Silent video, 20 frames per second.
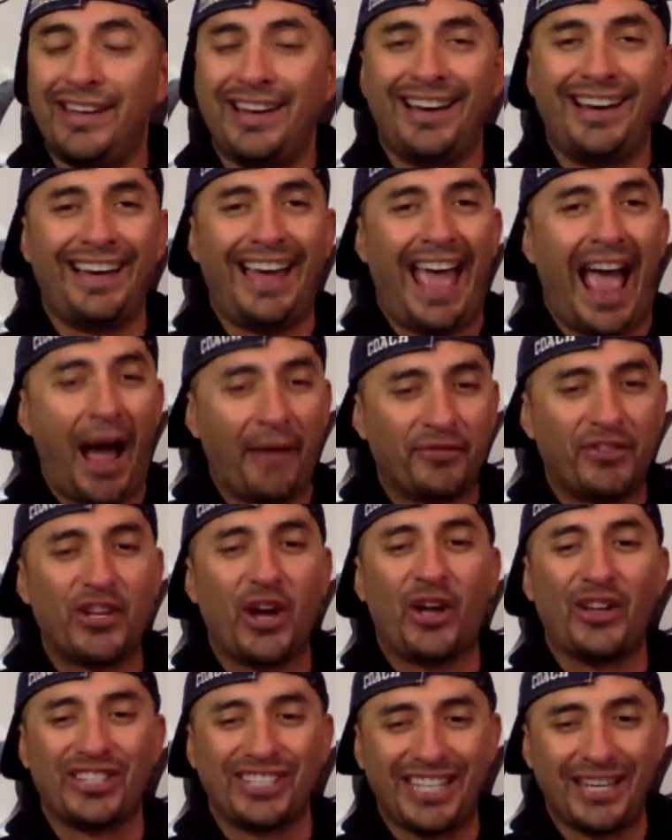And
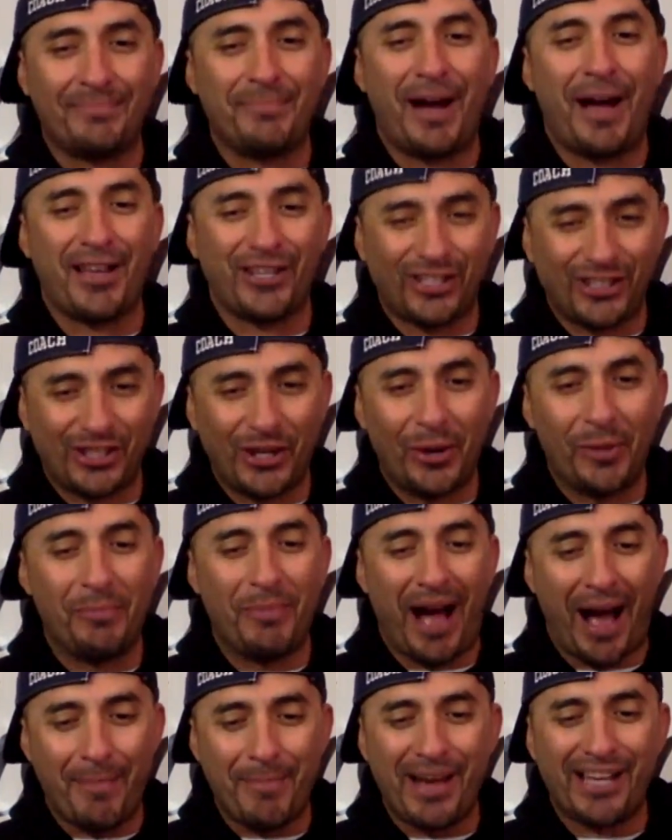after y'all see my
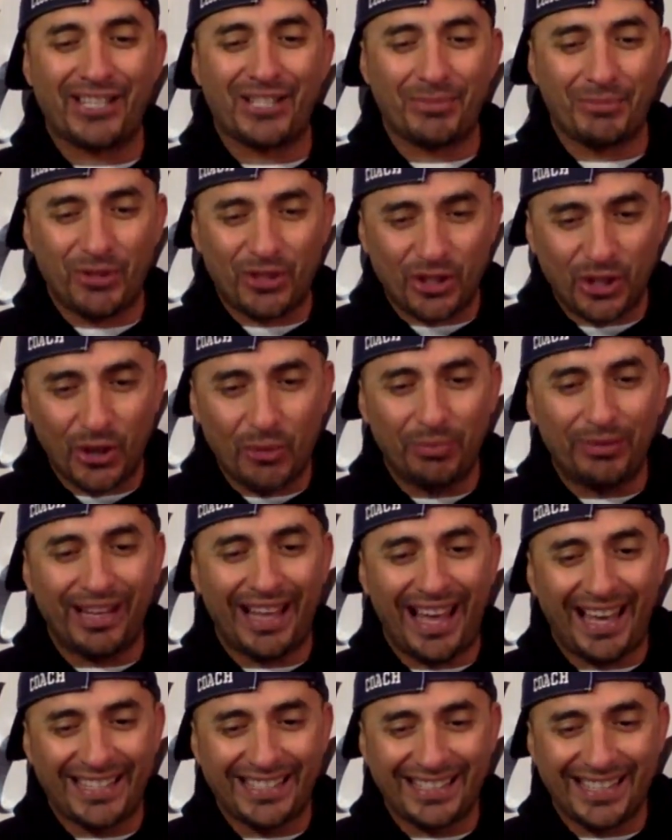soup, I made some
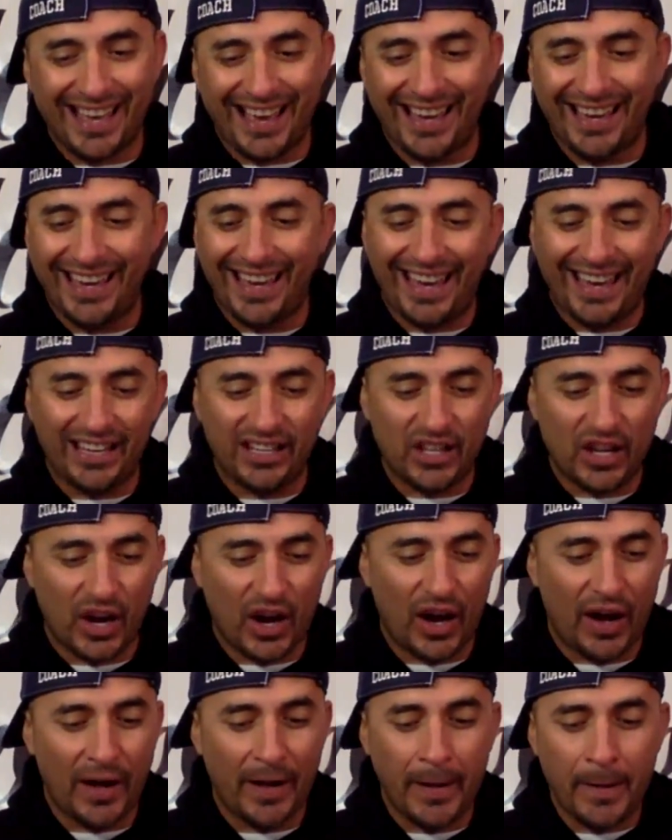soup last night
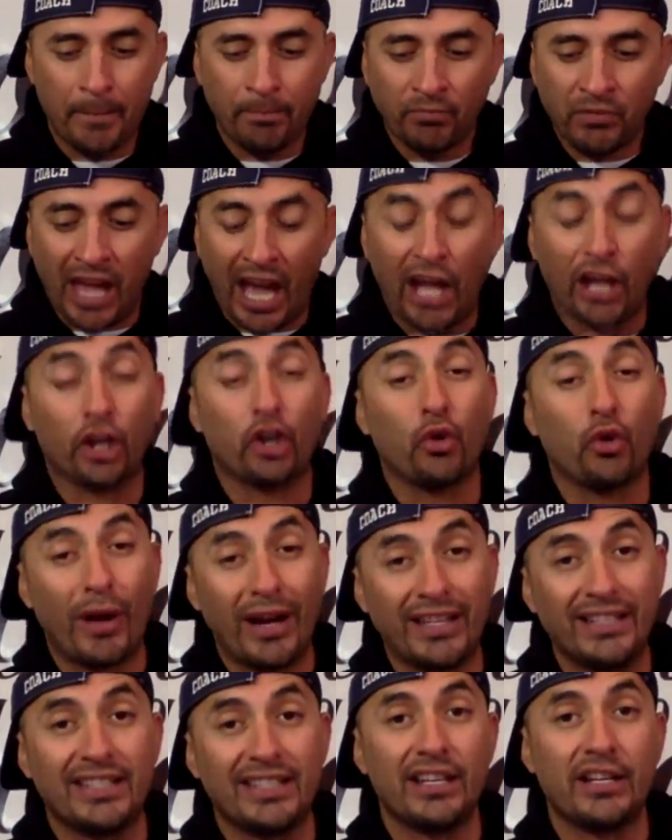and had a
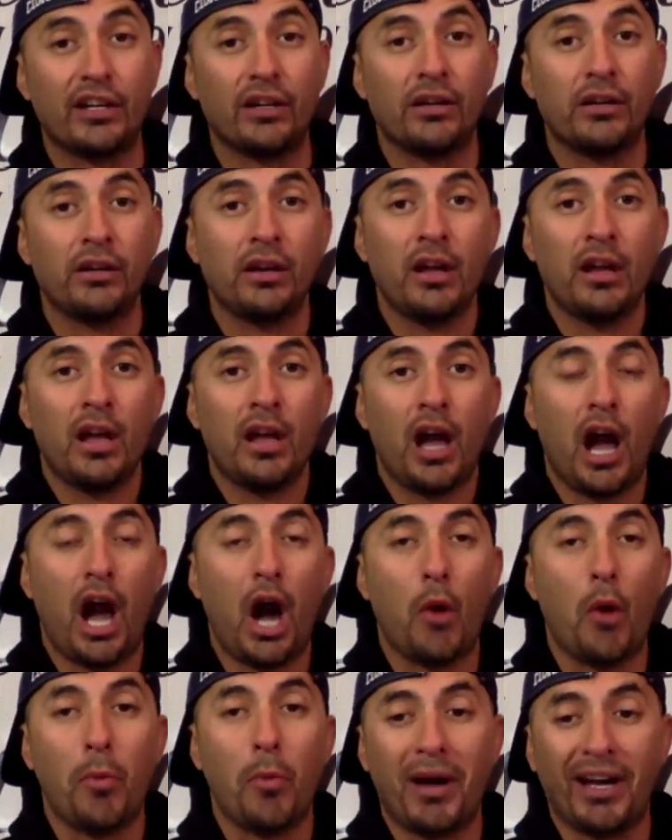great dinner
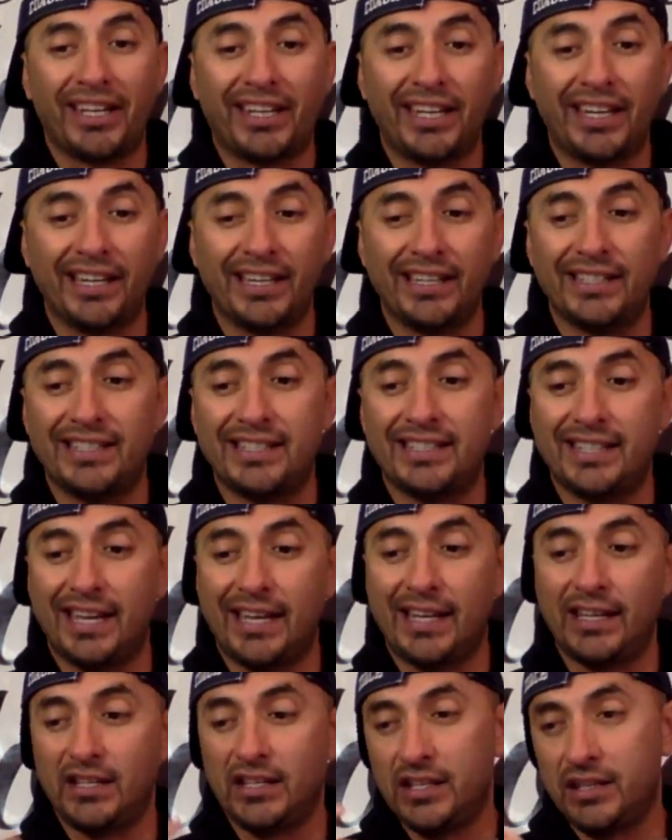with my
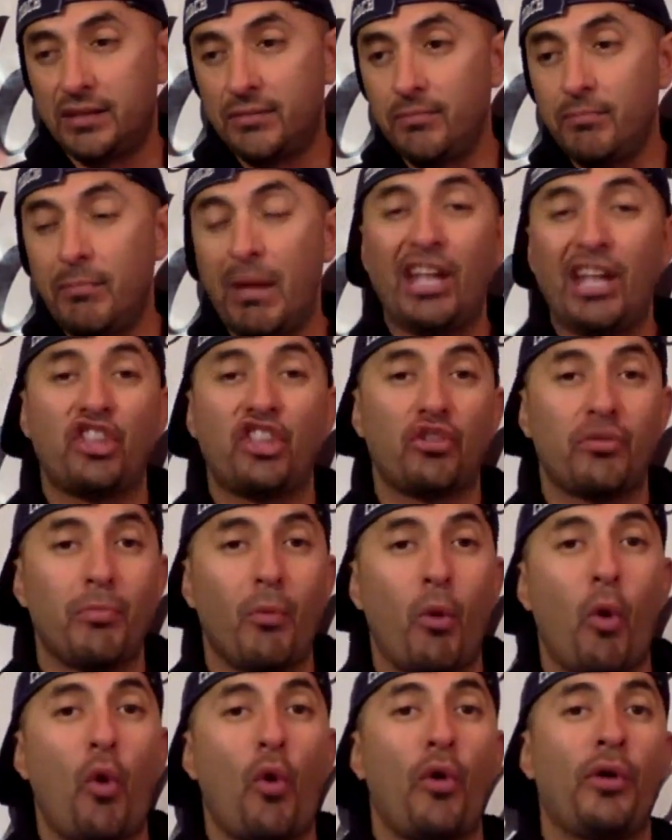kids and made
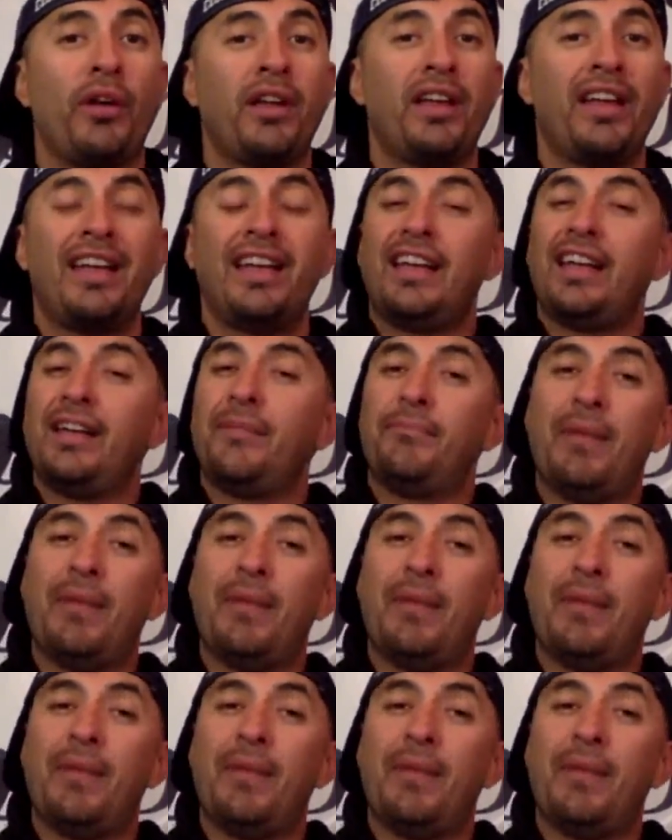some more.